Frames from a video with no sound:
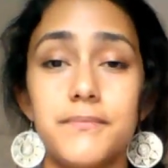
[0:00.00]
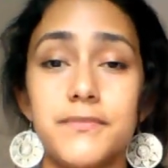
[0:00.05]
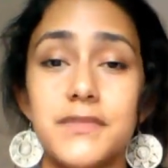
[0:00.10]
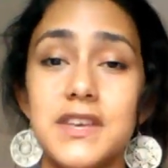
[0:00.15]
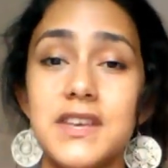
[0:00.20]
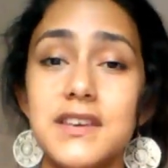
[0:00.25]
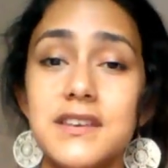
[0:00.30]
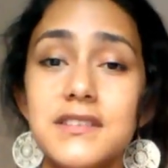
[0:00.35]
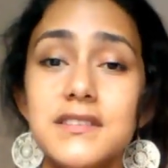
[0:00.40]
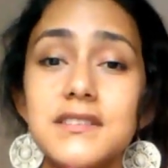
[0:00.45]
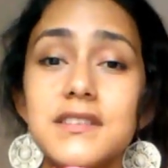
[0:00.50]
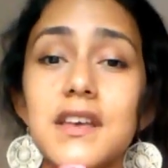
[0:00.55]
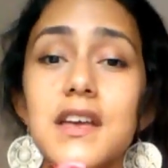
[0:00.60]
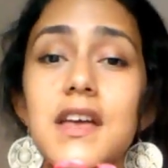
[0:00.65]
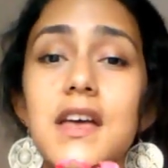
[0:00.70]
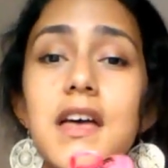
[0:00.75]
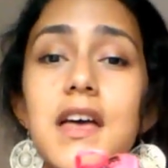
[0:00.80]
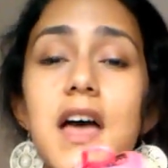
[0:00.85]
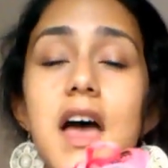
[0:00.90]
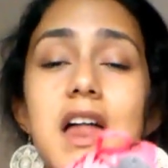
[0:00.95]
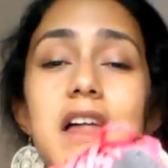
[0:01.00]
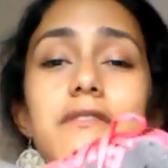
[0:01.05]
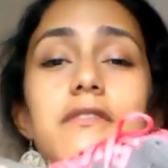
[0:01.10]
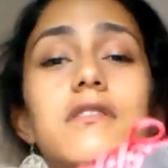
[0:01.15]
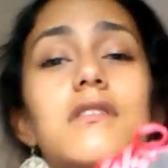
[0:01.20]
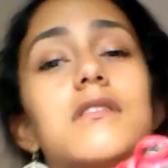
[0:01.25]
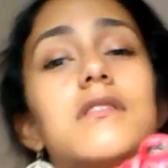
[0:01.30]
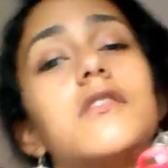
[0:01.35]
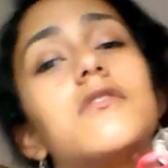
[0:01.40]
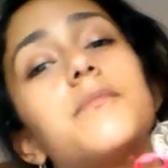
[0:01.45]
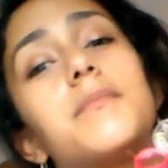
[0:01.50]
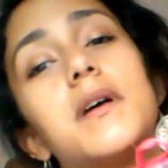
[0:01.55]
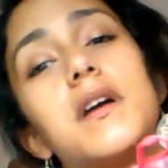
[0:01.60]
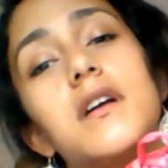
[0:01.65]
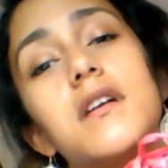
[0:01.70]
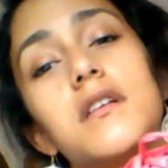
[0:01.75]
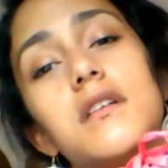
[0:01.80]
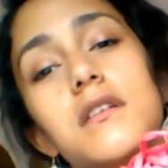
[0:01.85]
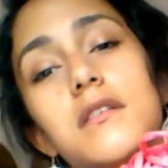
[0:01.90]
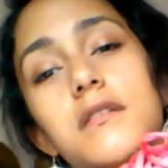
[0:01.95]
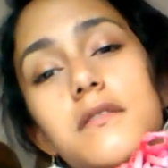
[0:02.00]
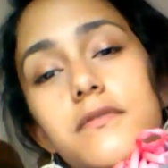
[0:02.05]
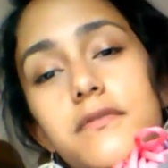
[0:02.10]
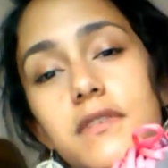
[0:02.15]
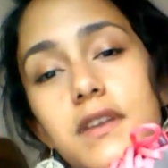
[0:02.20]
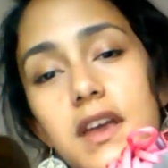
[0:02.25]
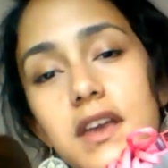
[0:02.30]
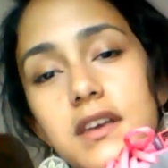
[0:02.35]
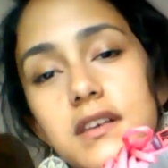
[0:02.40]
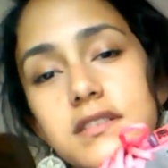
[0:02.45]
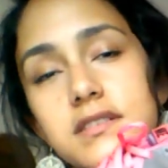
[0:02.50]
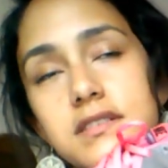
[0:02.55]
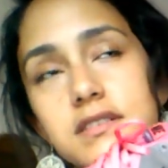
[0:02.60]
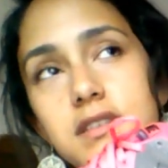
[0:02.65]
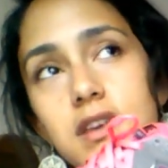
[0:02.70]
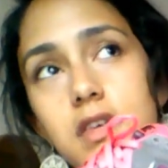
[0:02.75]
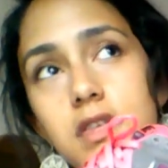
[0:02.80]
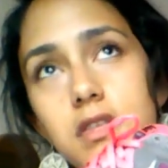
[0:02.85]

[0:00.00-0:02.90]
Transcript: These, I have another pair of Nikes